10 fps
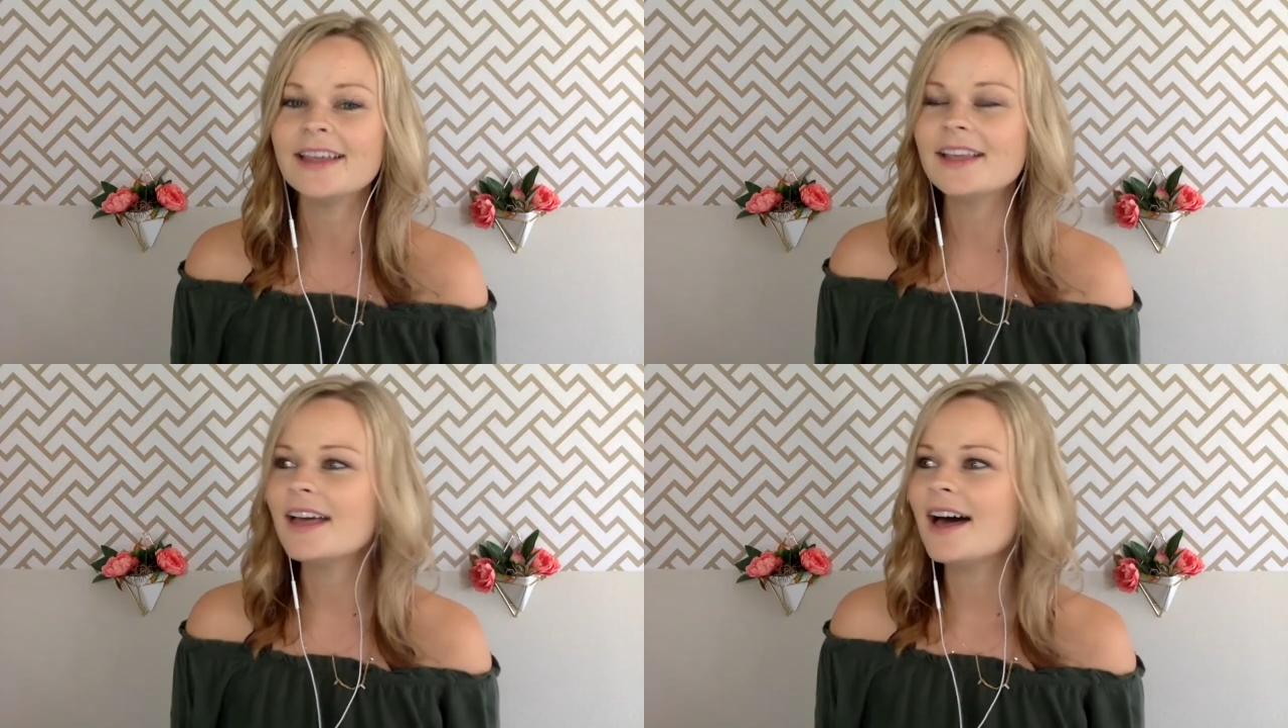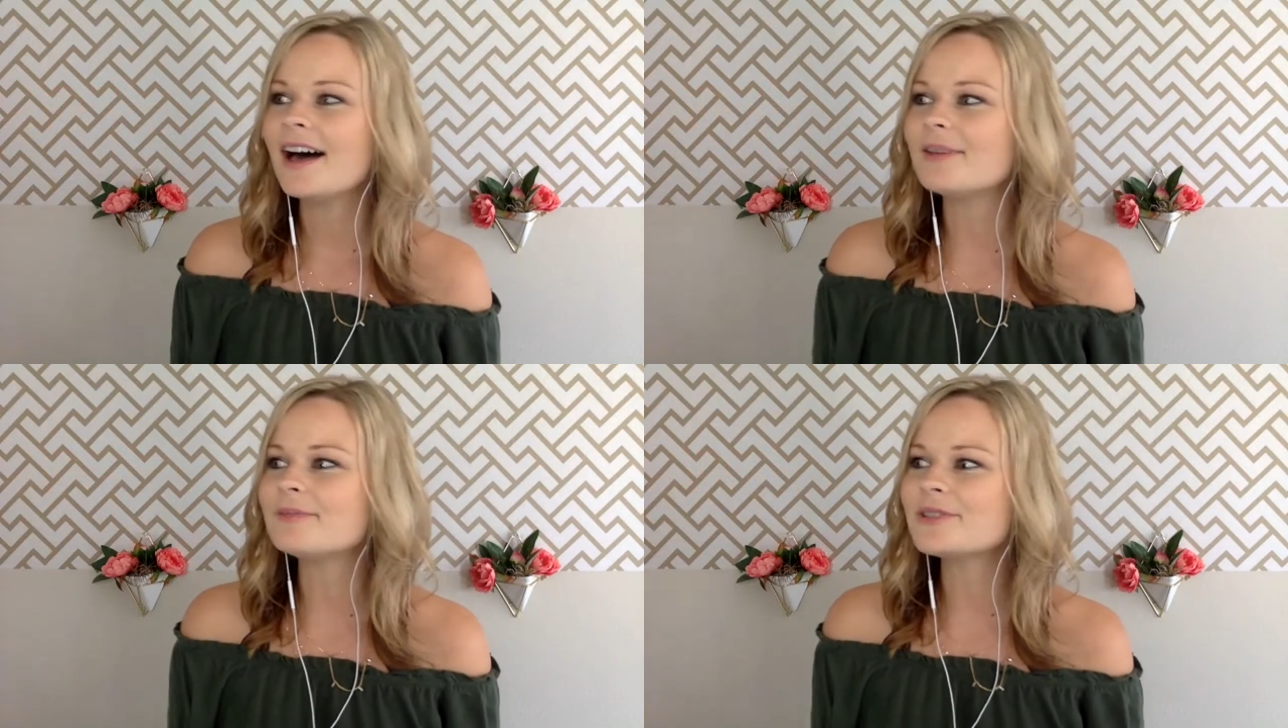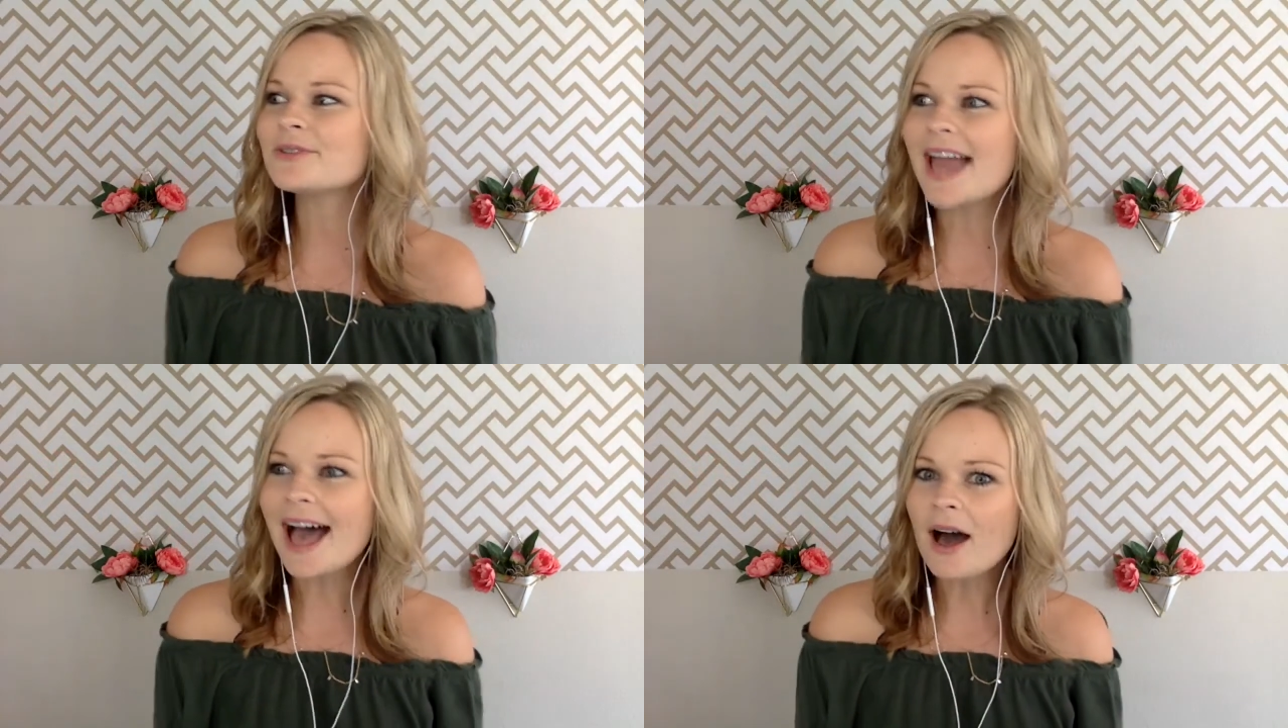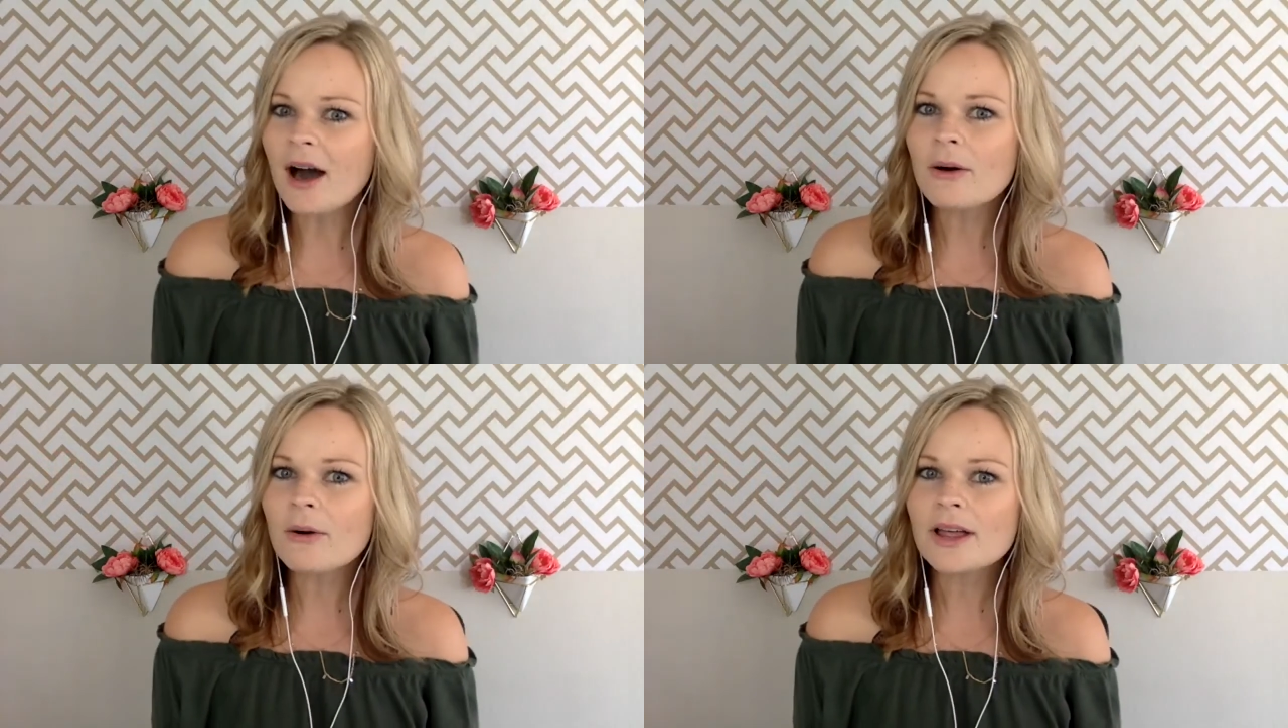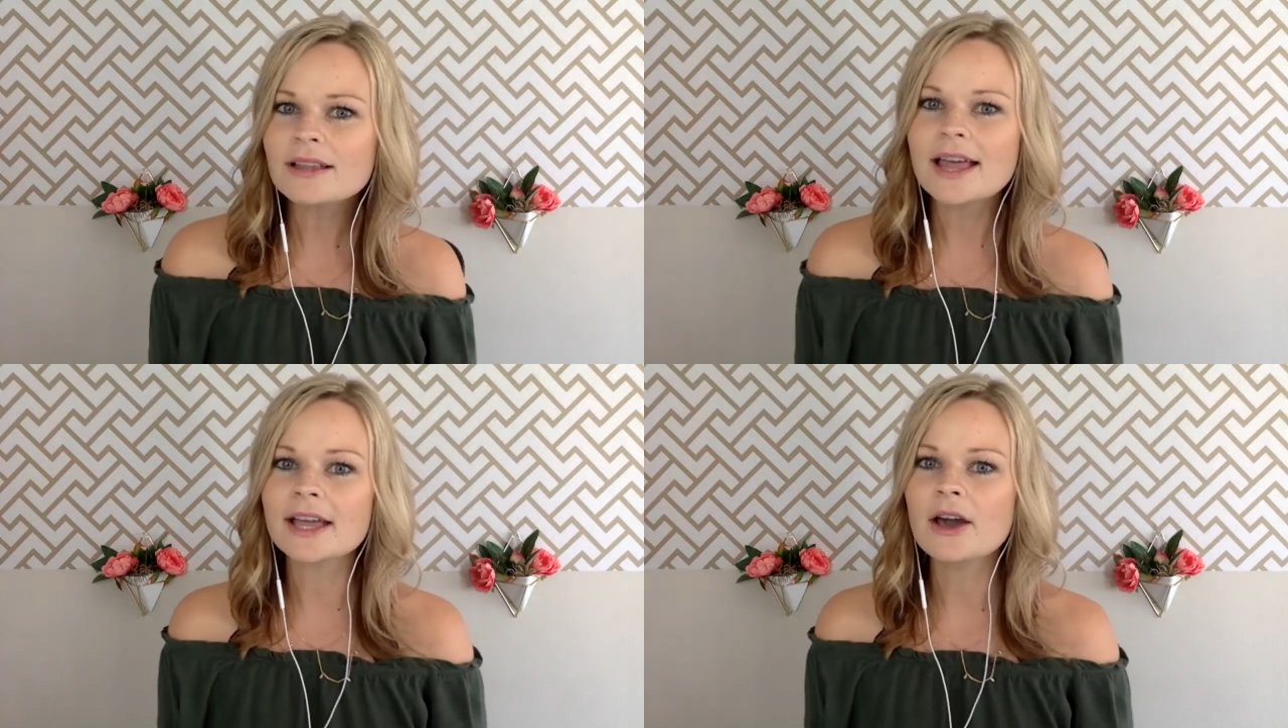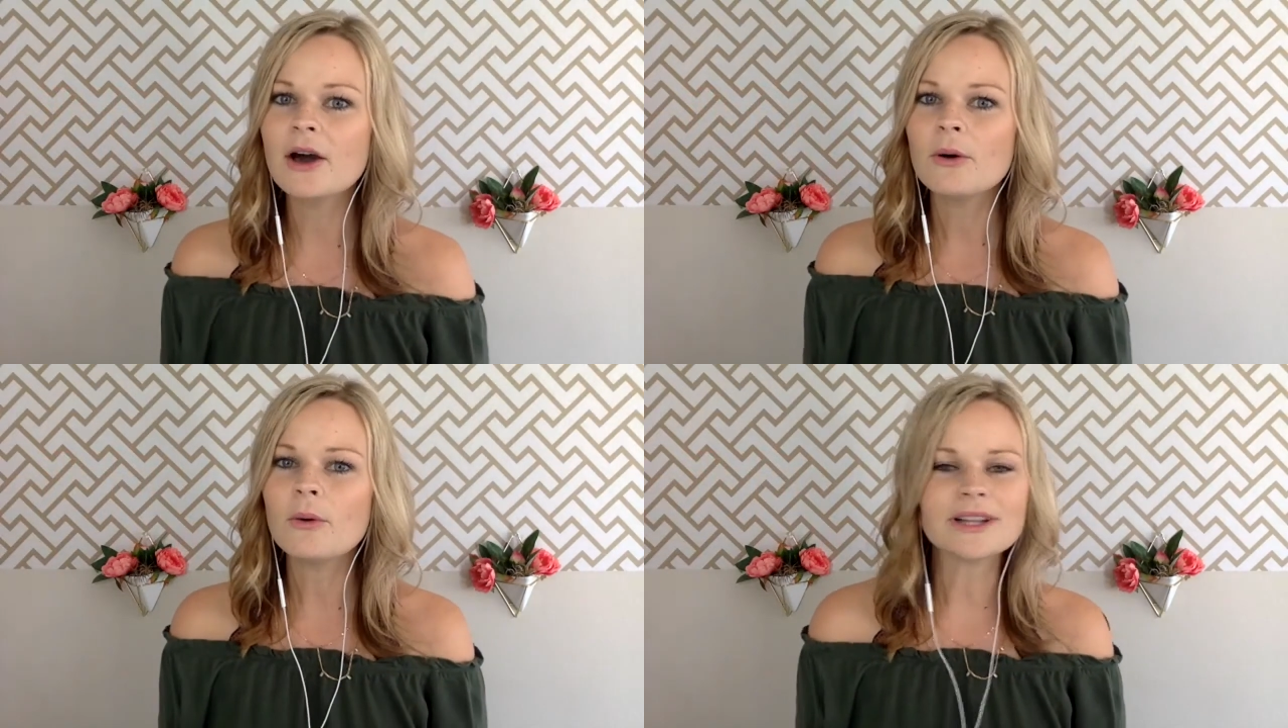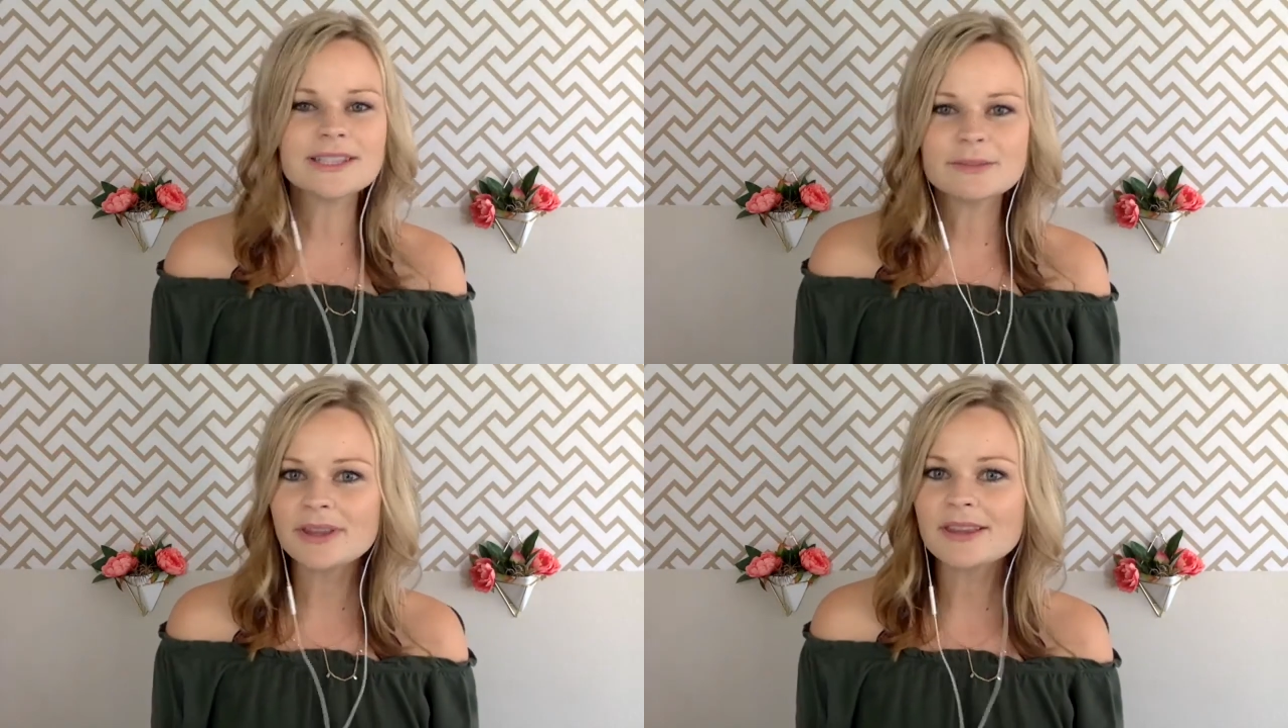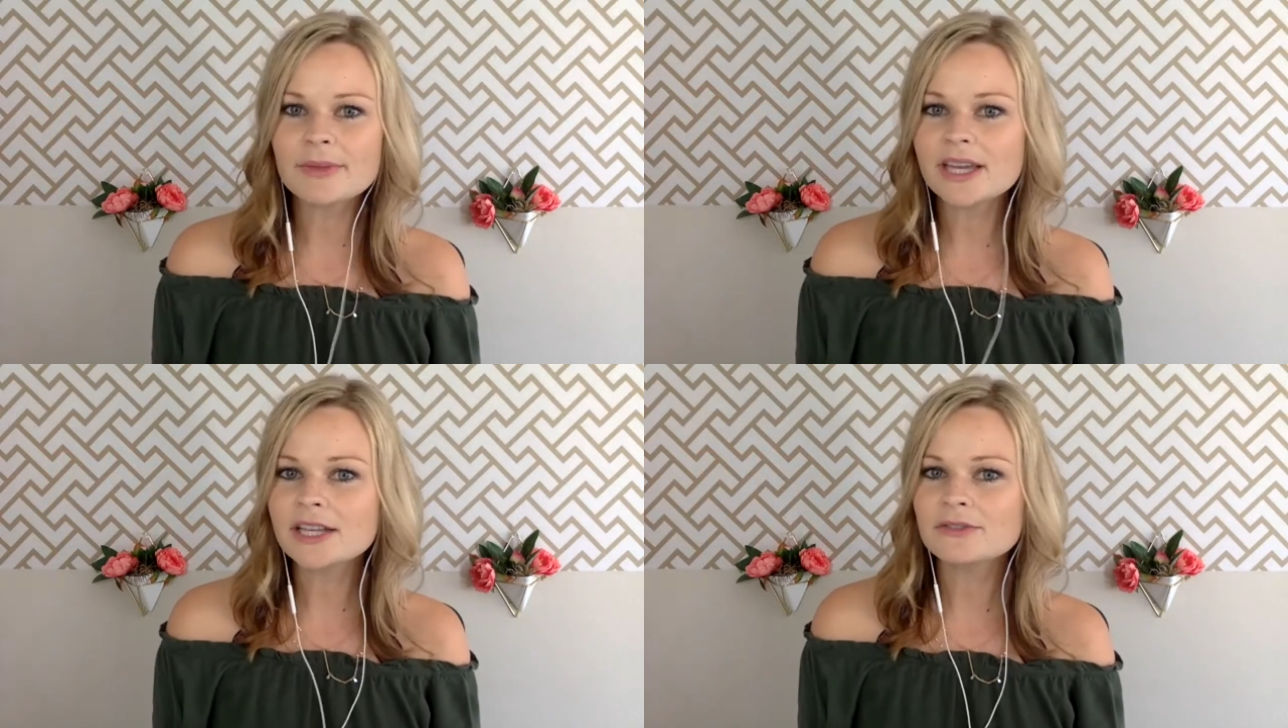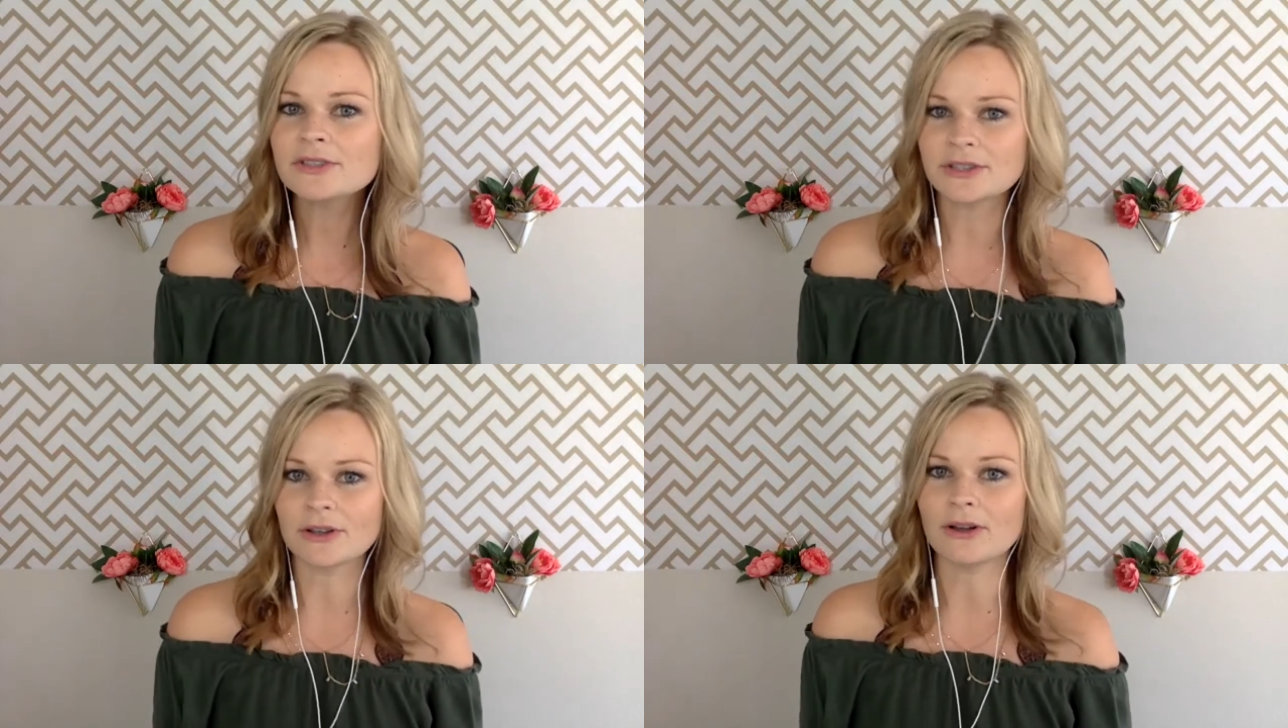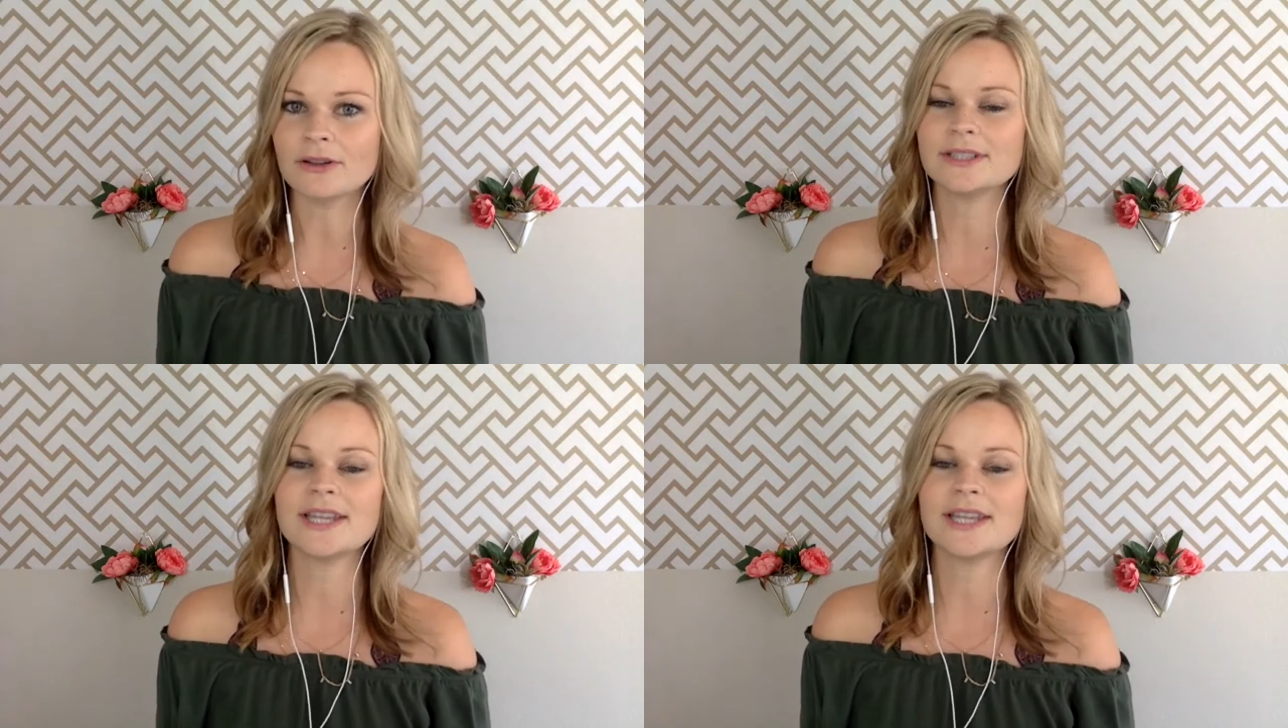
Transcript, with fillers: Yeah. Um, so now, like, what's been the biggest result?